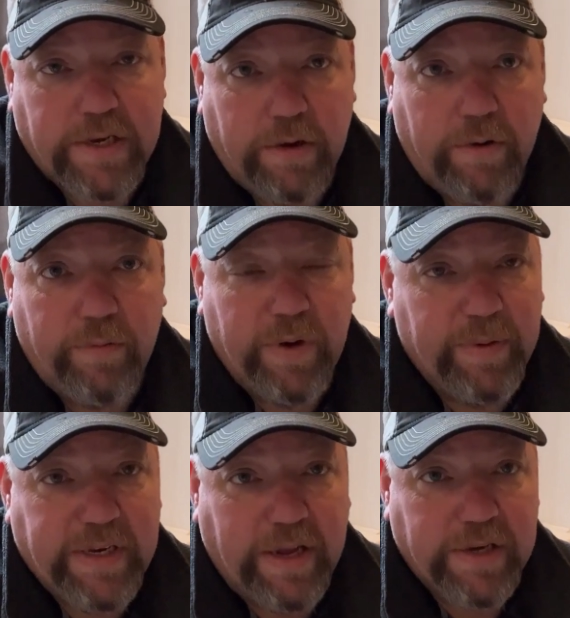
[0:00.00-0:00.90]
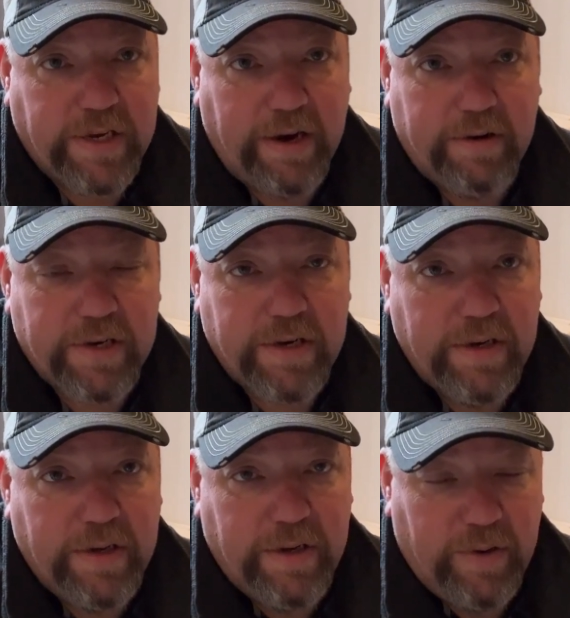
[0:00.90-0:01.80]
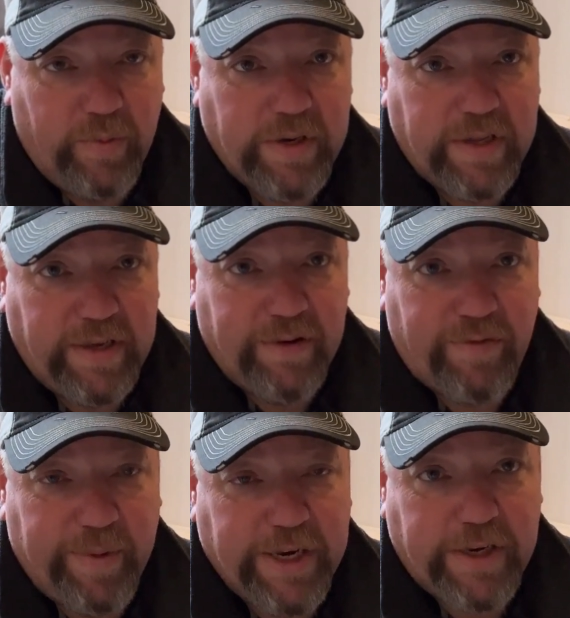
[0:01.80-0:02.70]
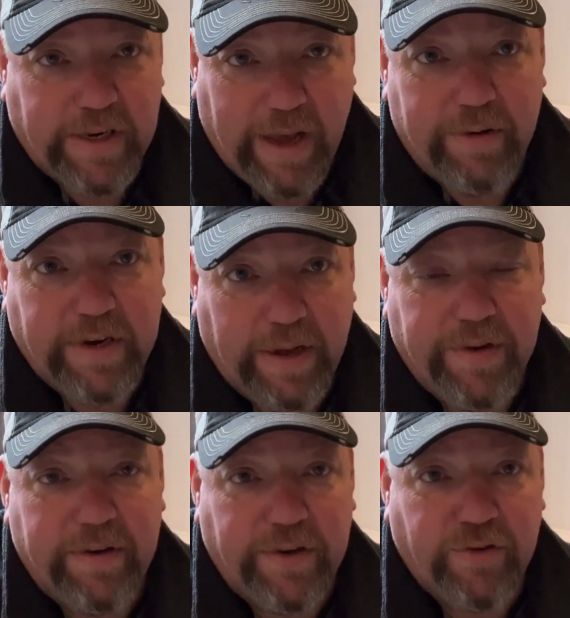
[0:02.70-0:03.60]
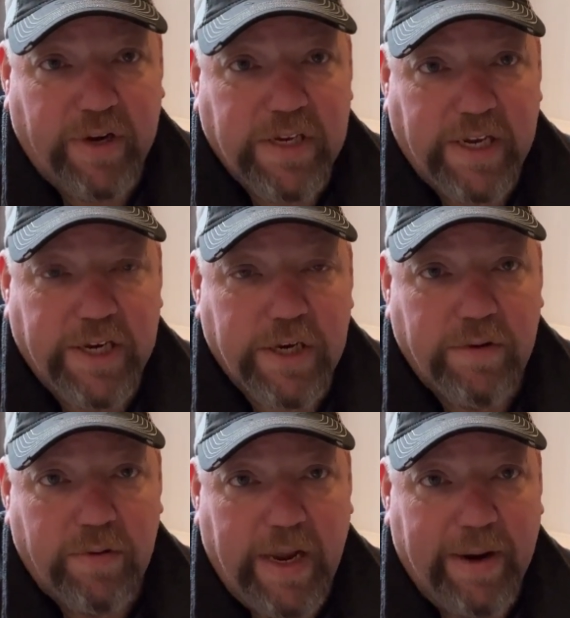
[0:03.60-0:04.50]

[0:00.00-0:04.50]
So we went downstairs, went to the information counter down there at the train station,